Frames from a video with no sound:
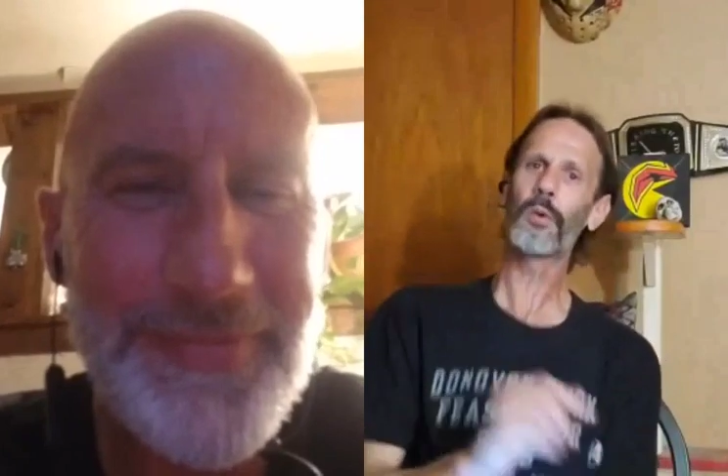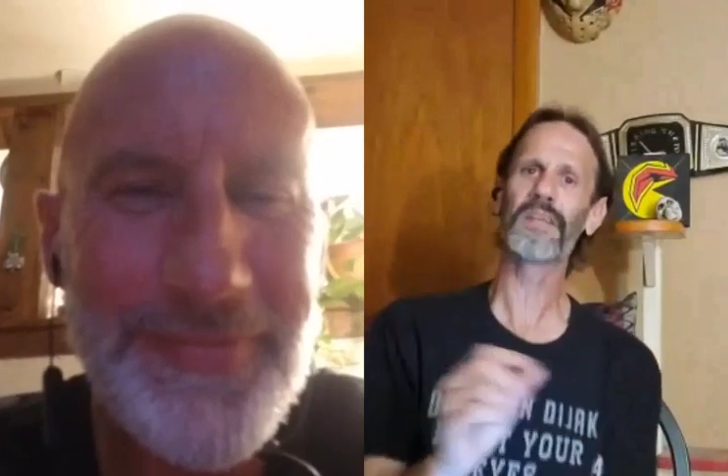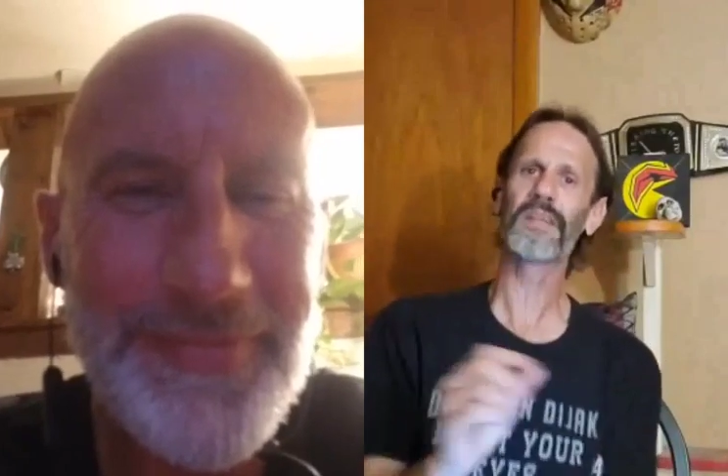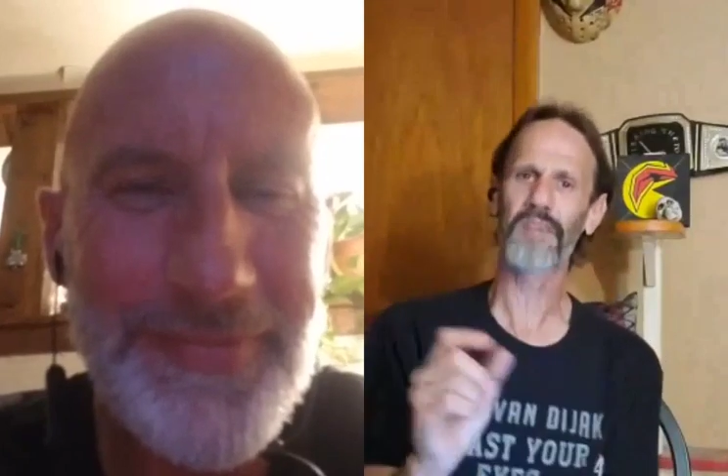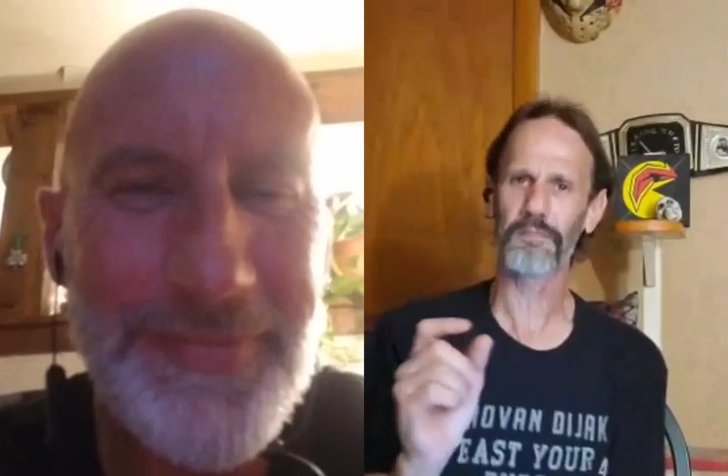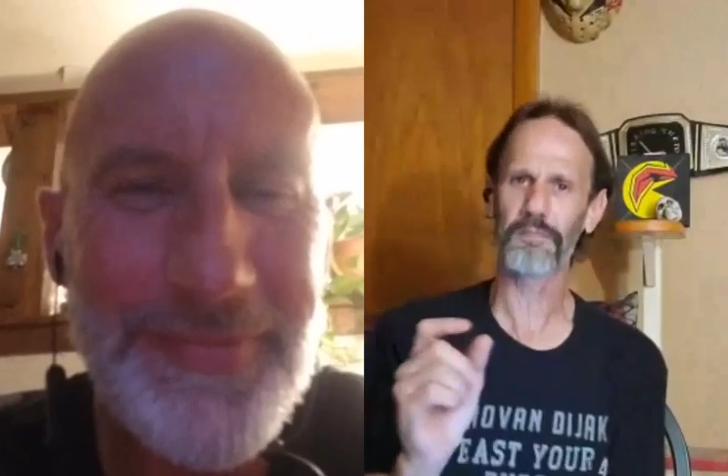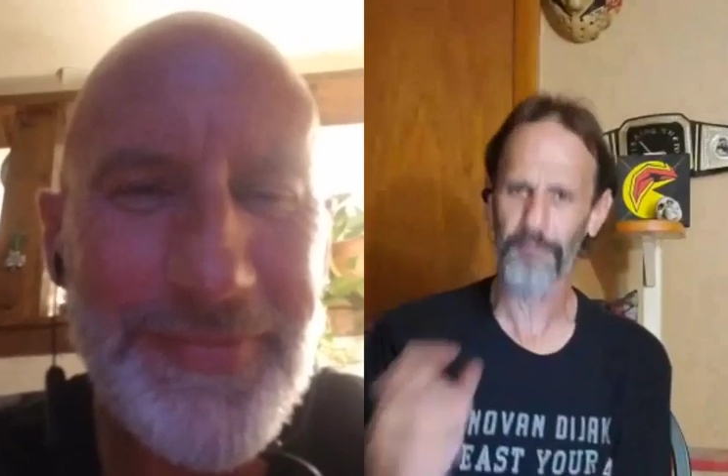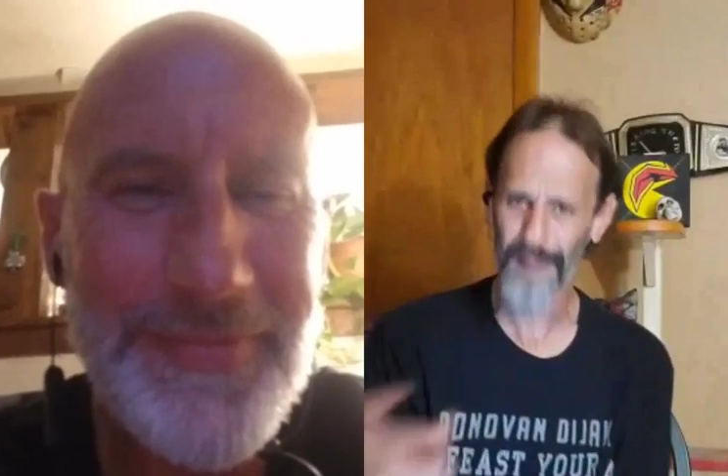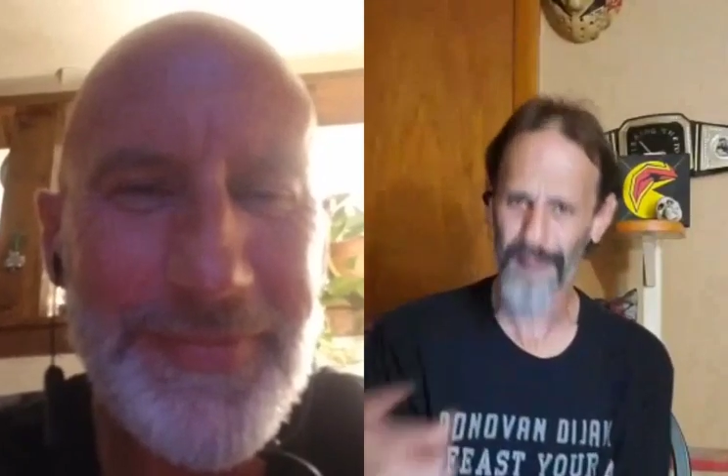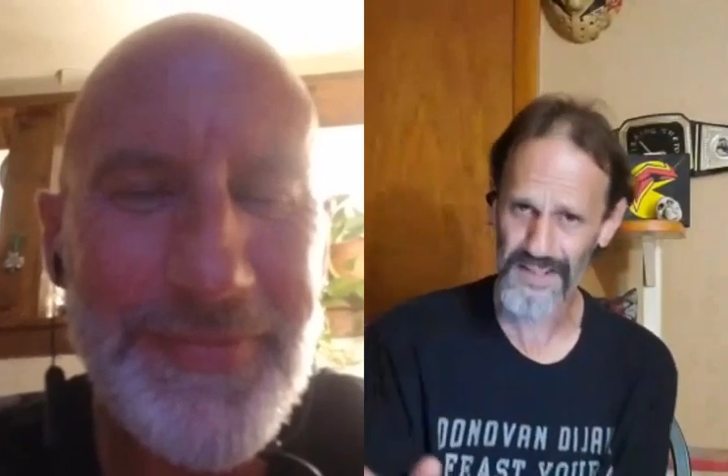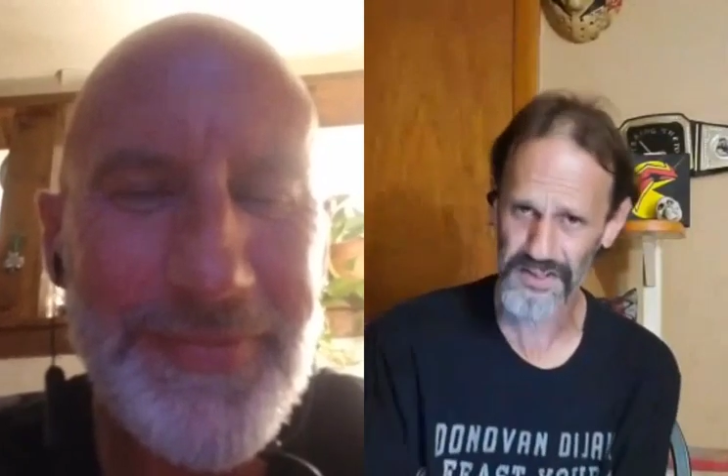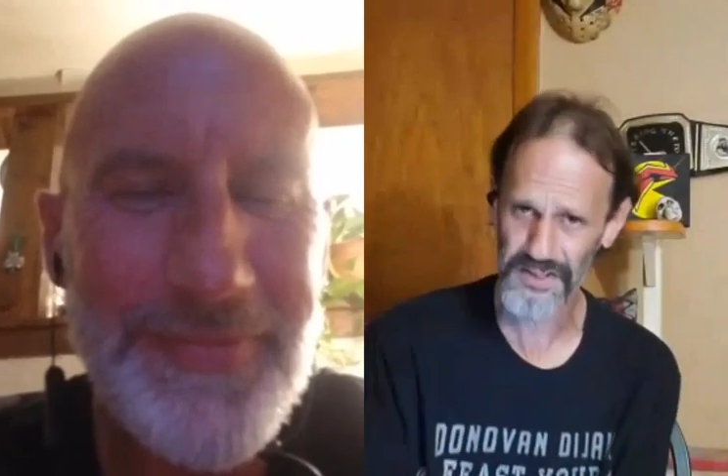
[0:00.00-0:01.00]
know even a
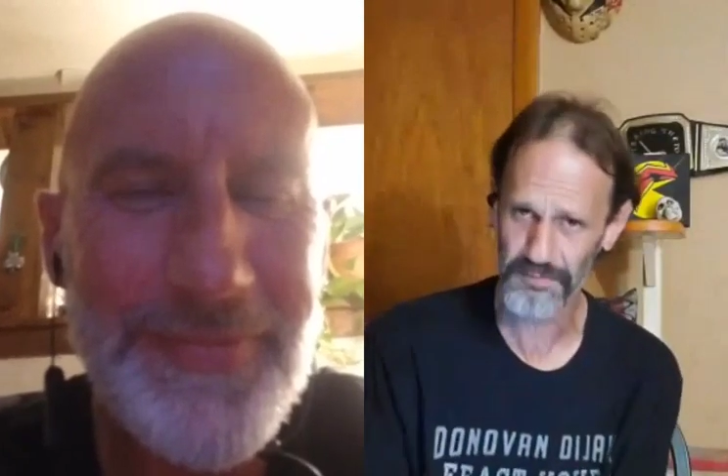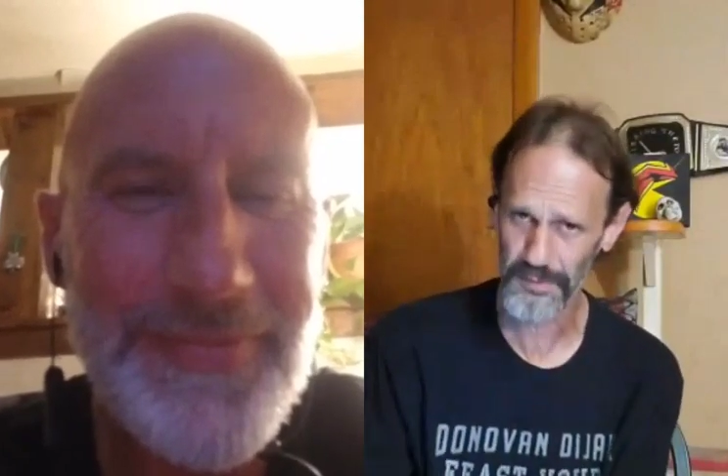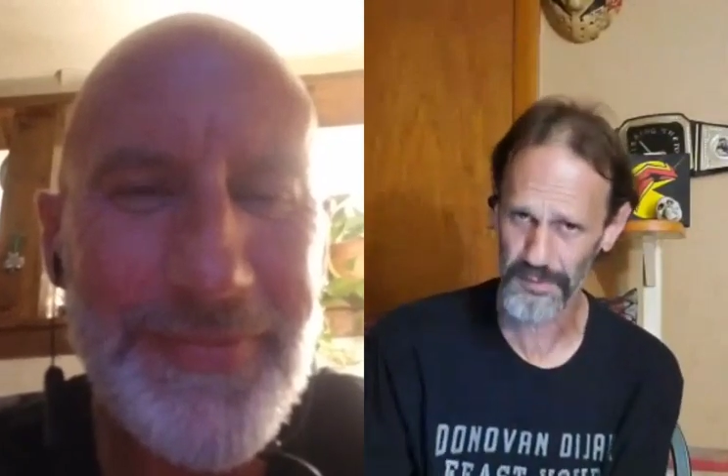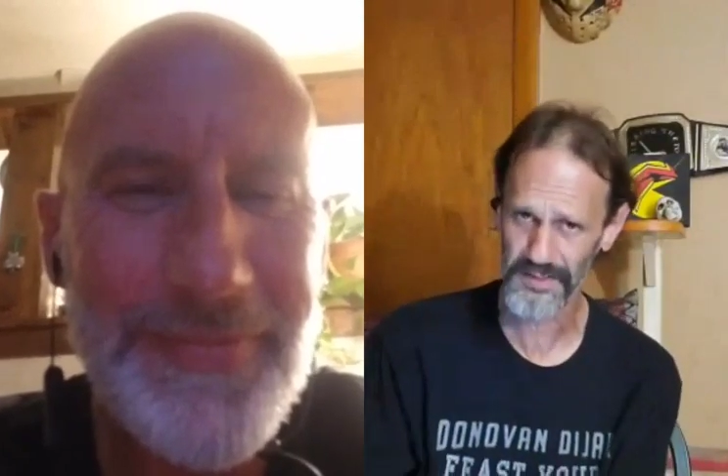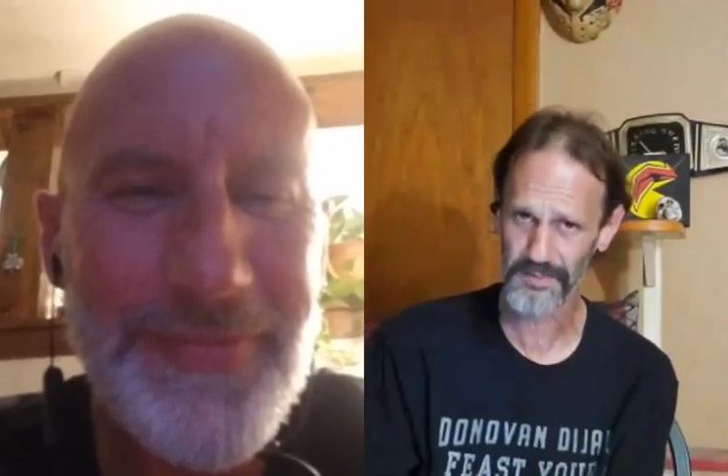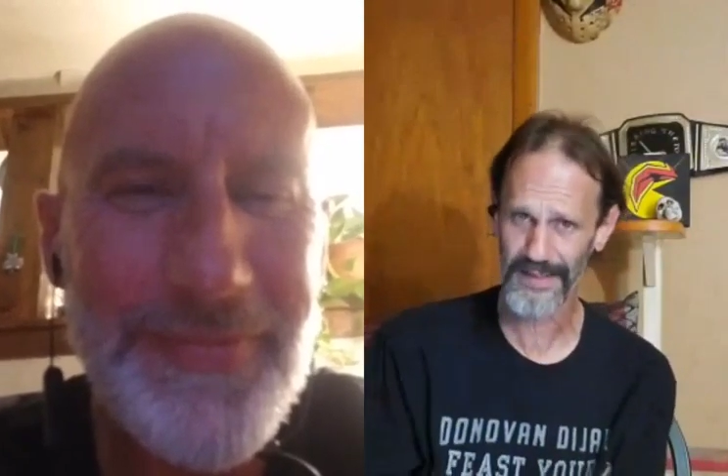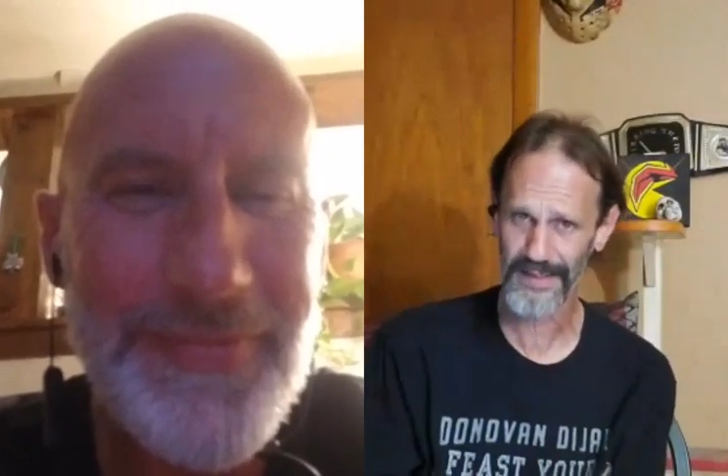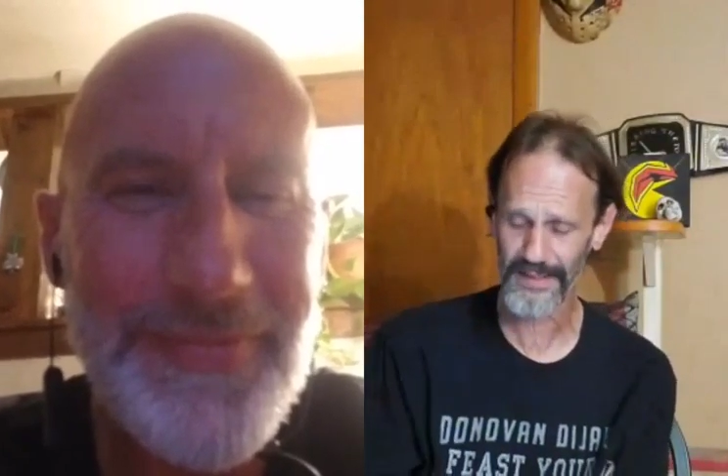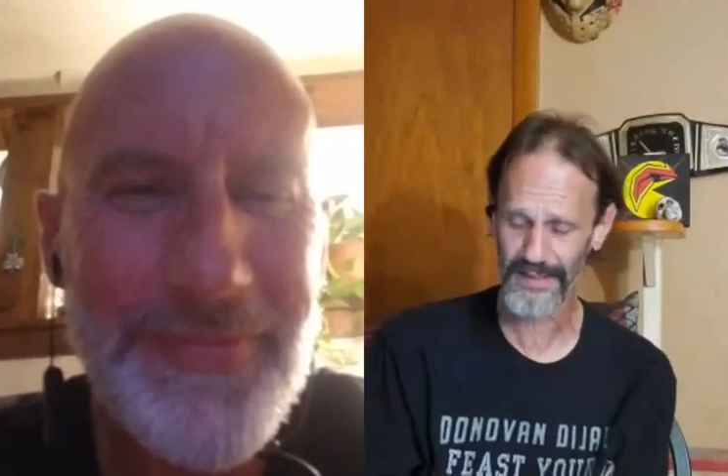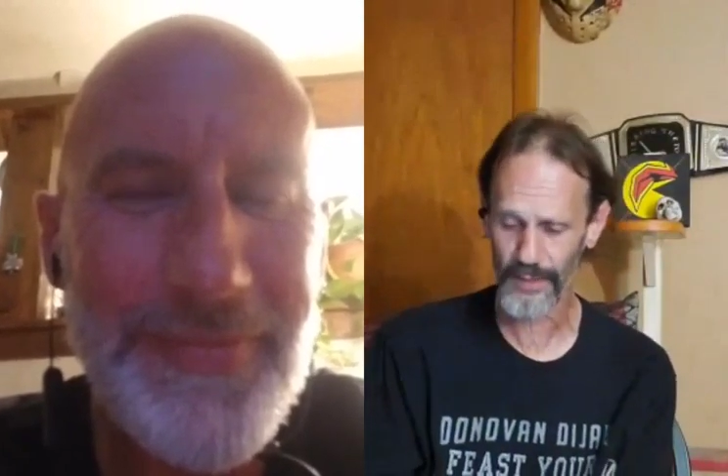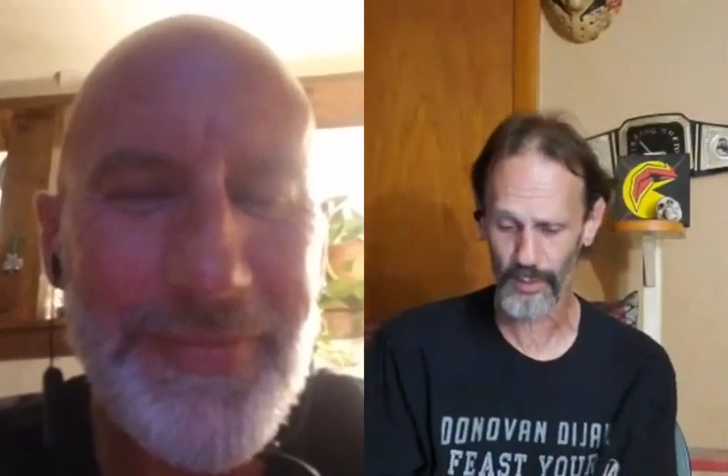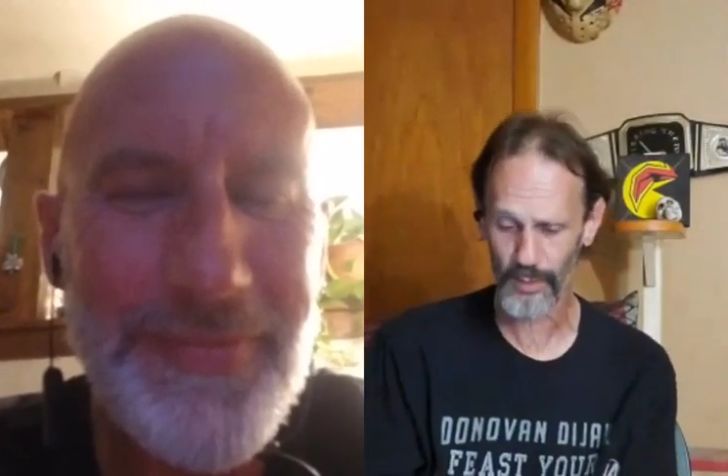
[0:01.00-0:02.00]
fraction of what this
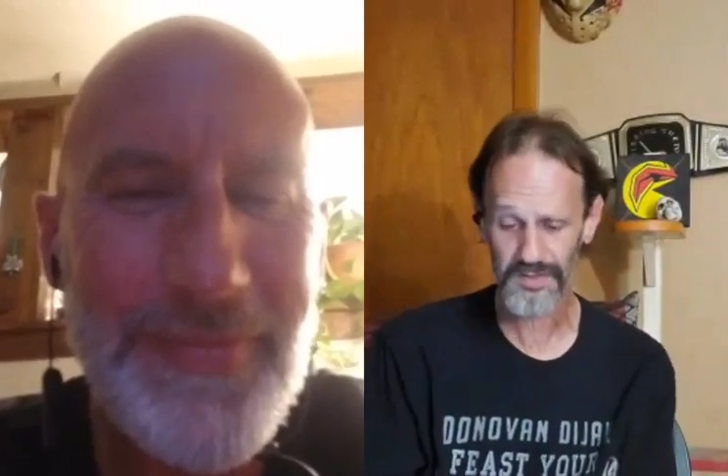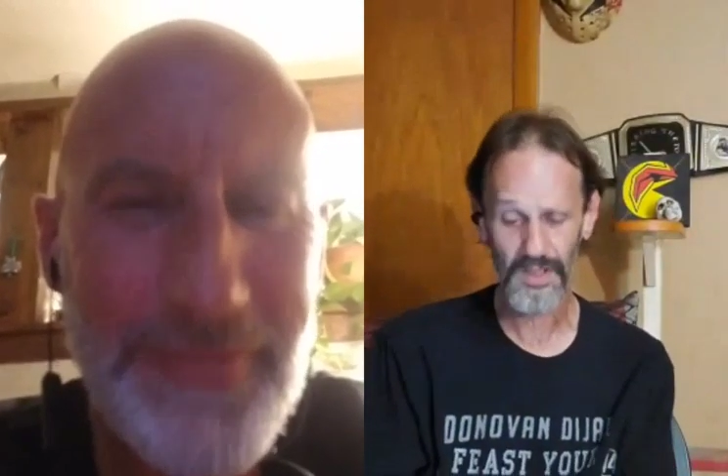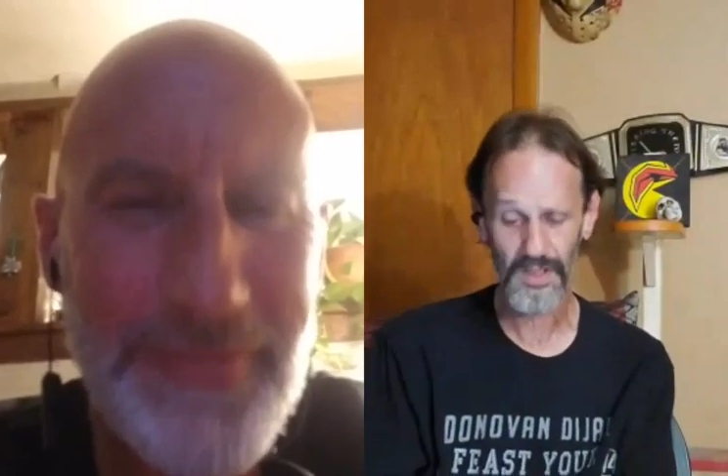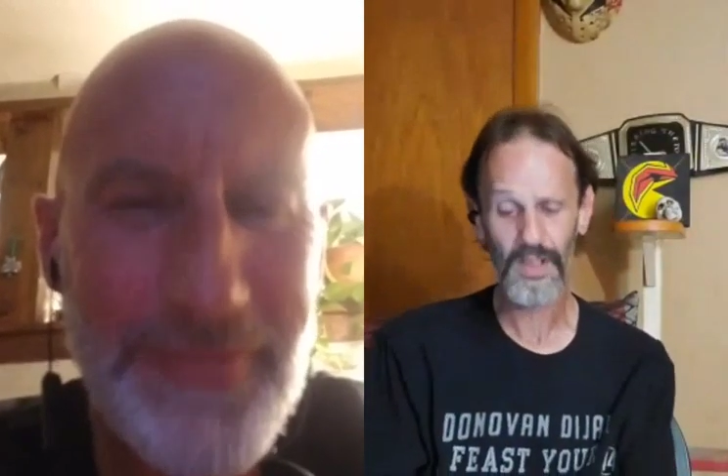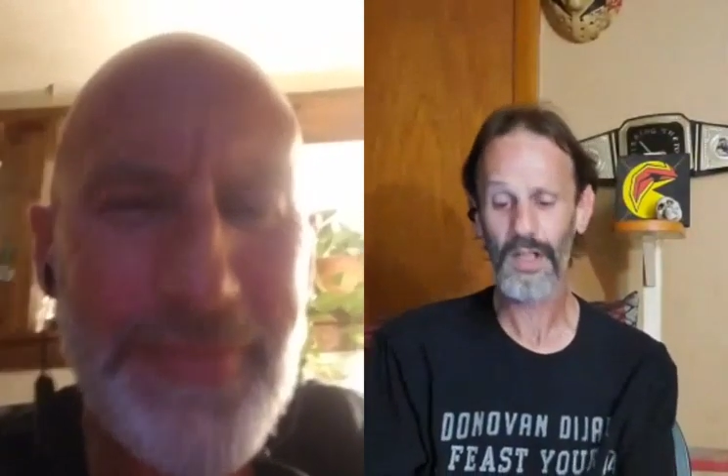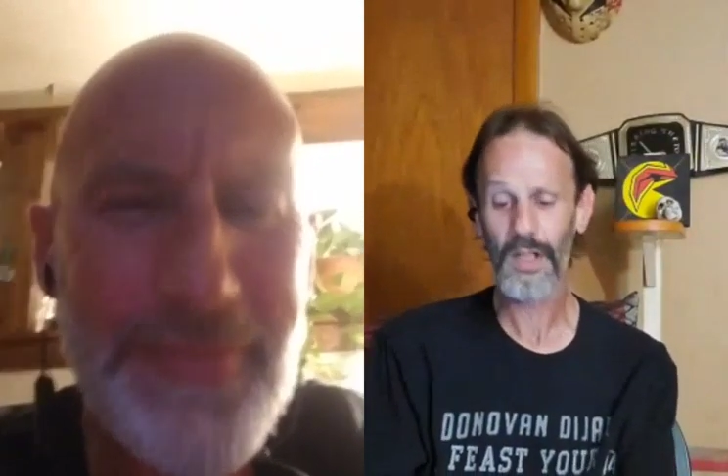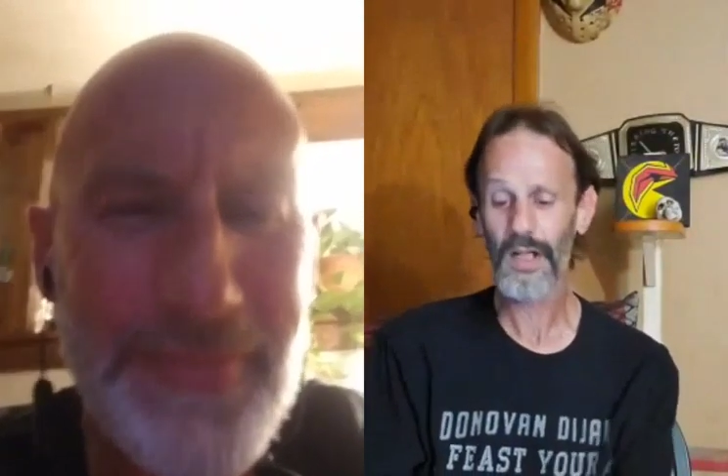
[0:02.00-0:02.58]
man knows.